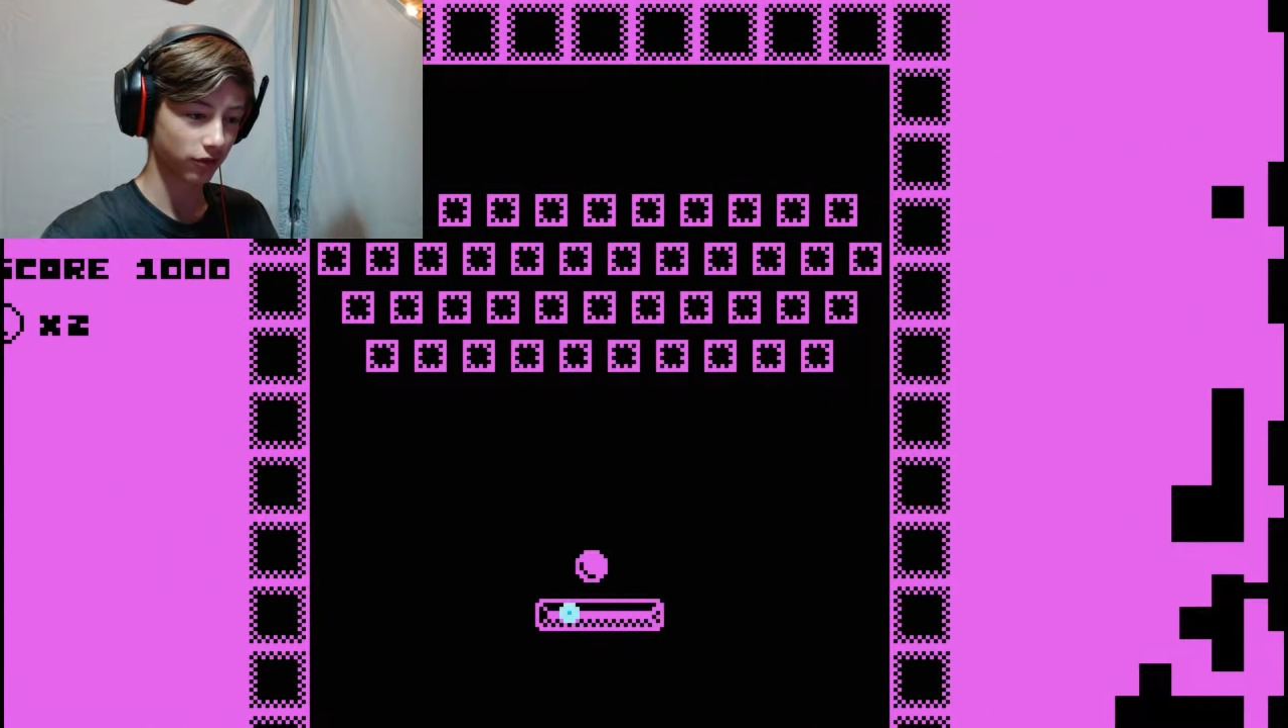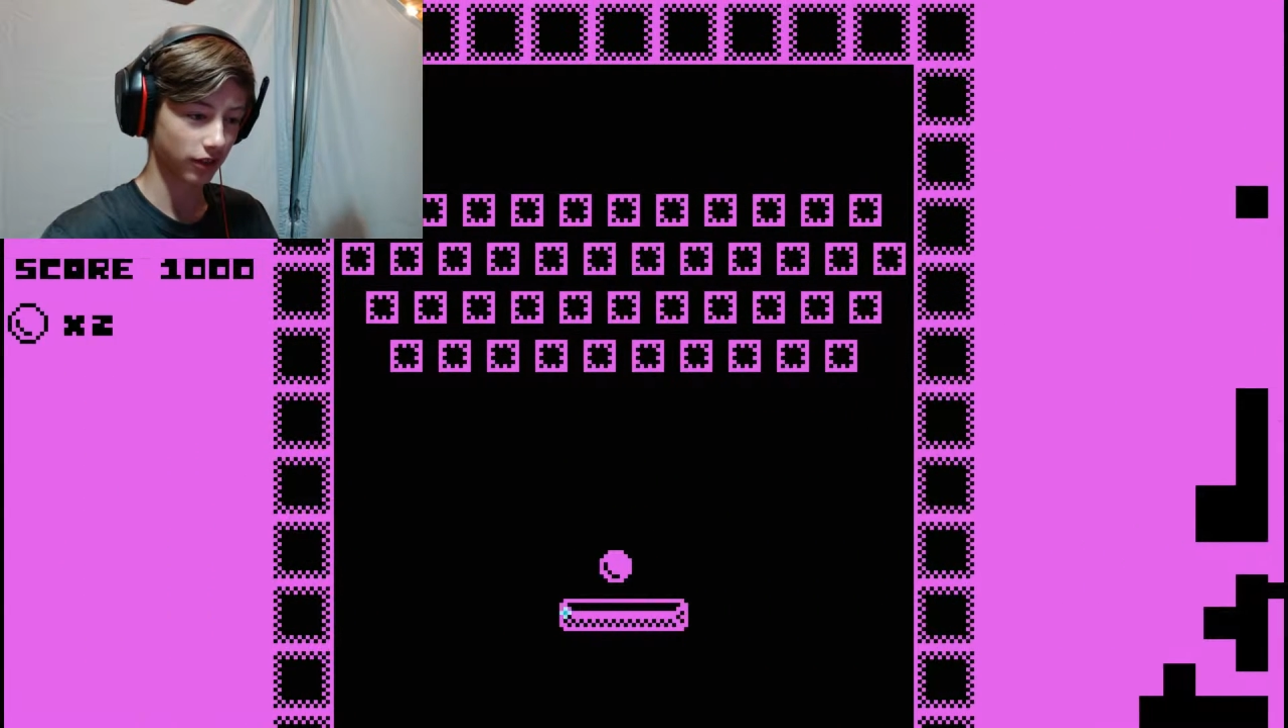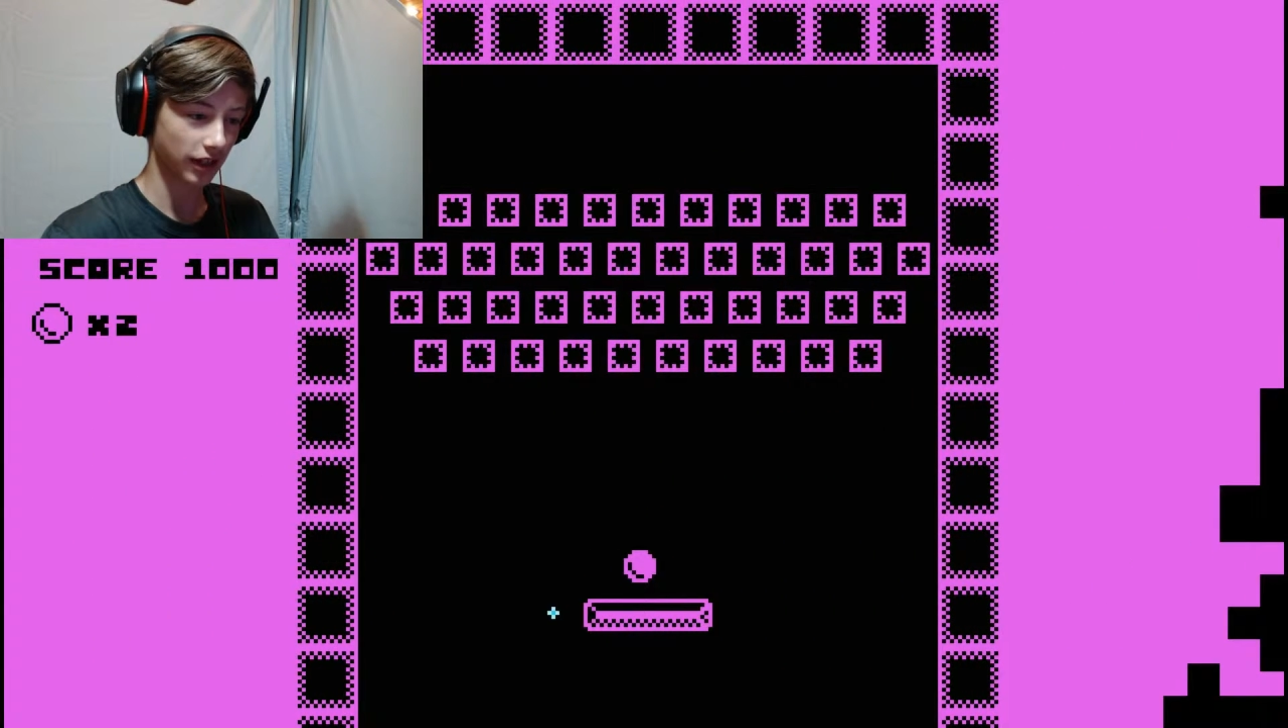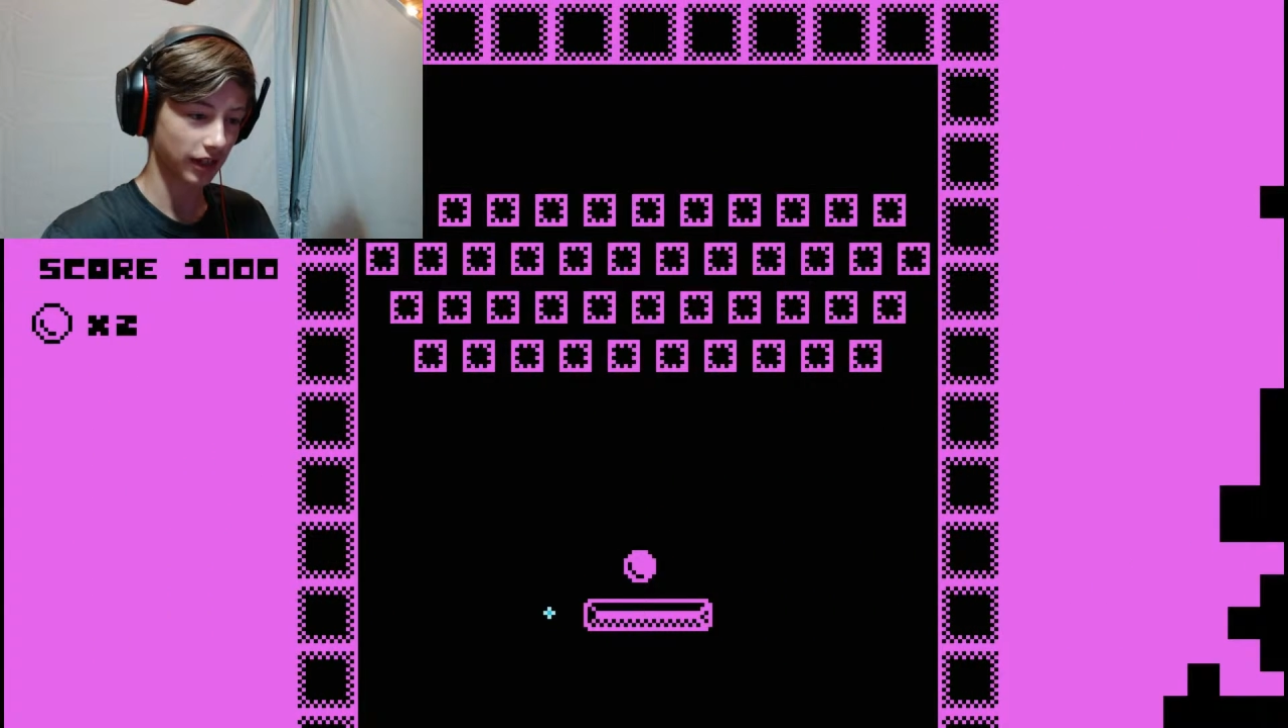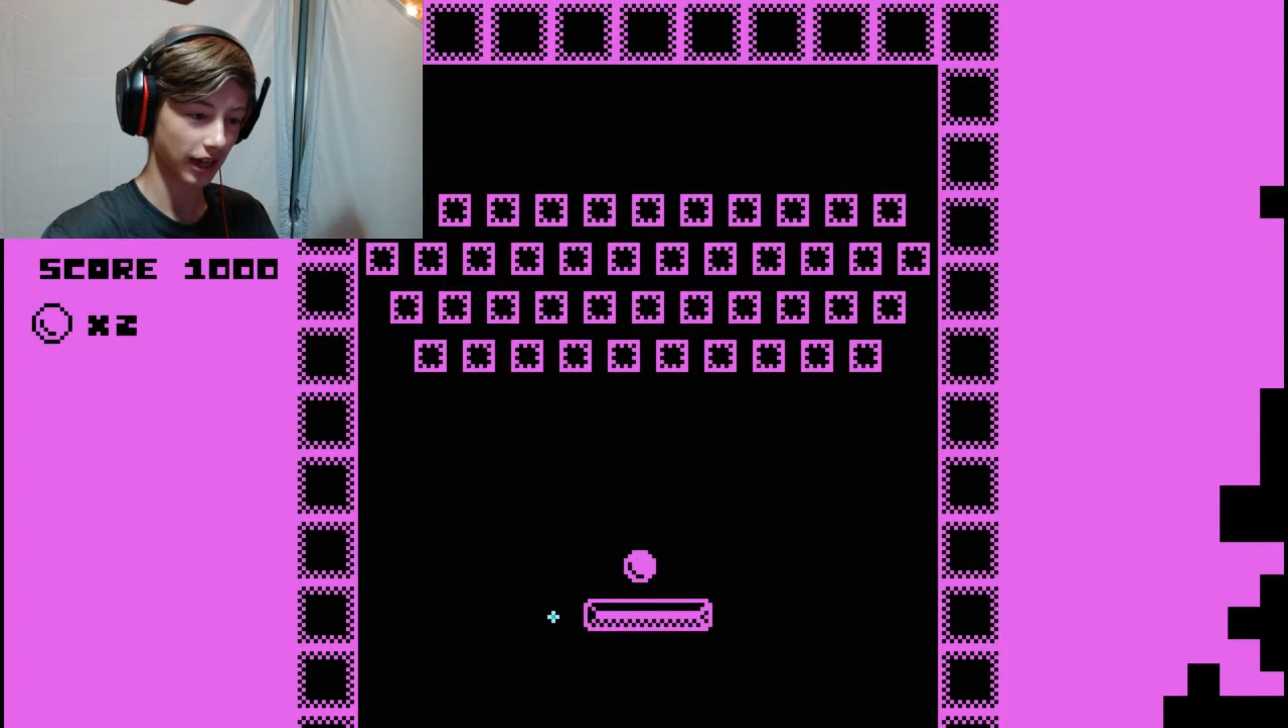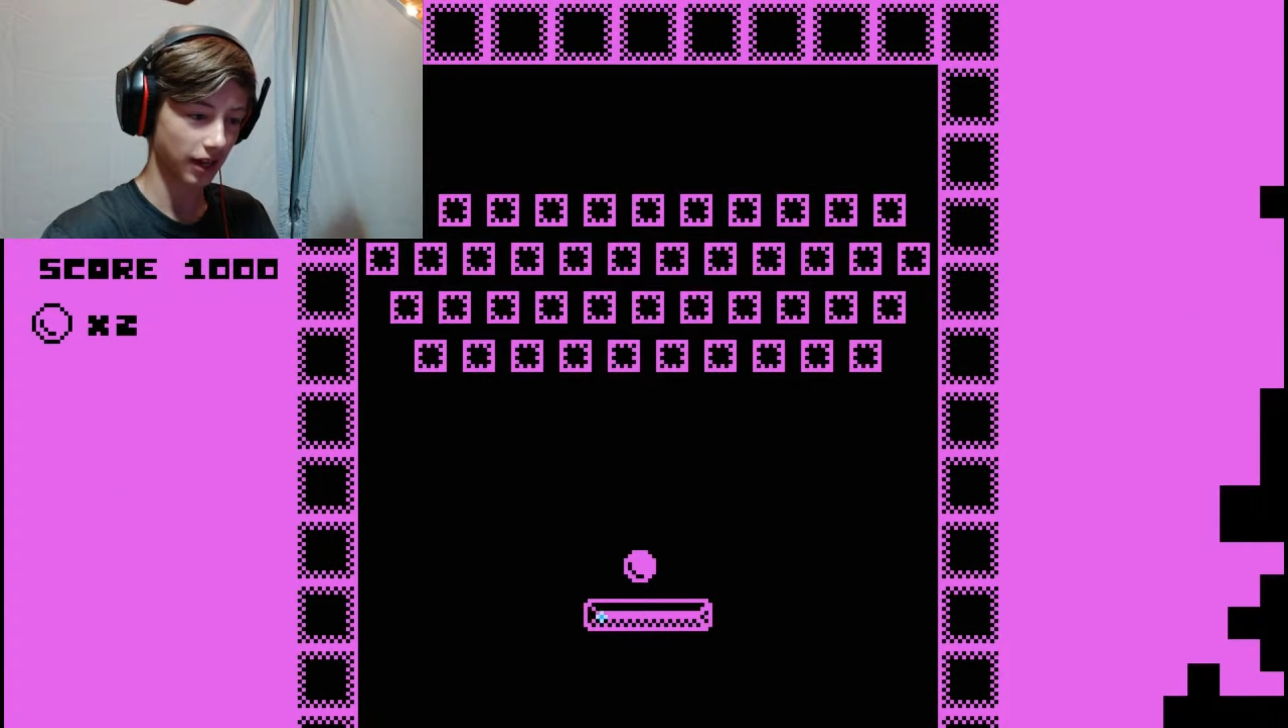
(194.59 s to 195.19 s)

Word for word: This is a